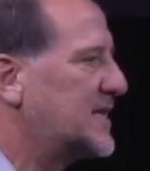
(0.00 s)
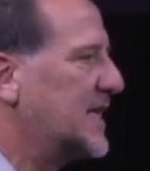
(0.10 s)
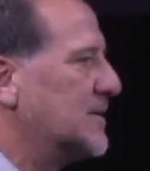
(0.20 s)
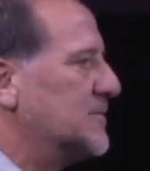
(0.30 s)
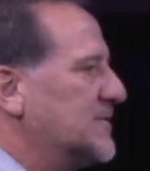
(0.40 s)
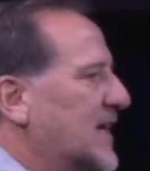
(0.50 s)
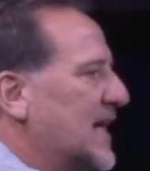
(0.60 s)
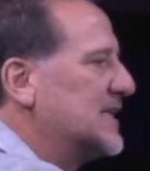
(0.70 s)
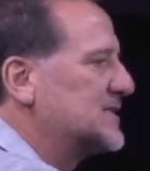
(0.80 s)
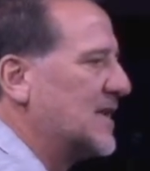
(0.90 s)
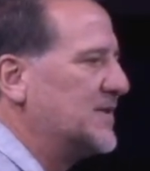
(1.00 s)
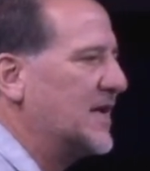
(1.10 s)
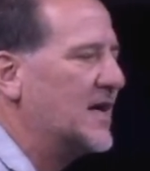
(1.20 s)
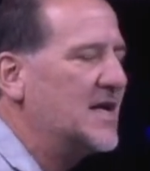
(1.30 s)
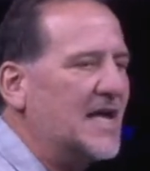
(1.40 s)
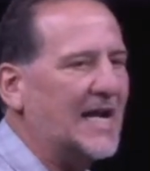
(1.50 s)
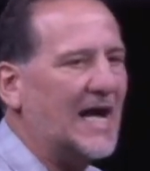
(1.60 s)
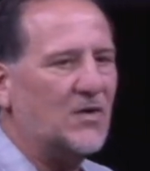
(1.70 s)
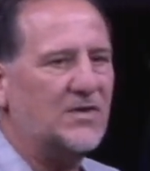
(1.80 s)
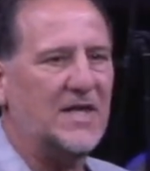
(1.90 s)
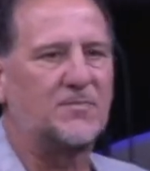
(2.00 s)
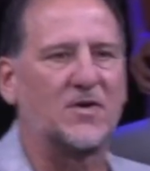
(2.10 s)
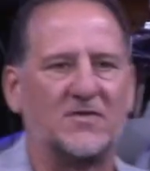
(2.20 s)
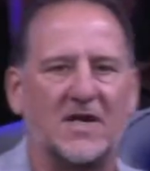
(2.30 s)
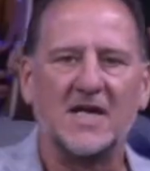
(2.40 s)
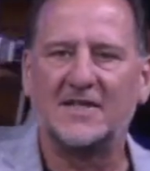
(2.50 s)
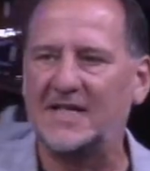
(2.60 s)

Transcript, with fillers: The kingdom of God has come there. And how did they prove it?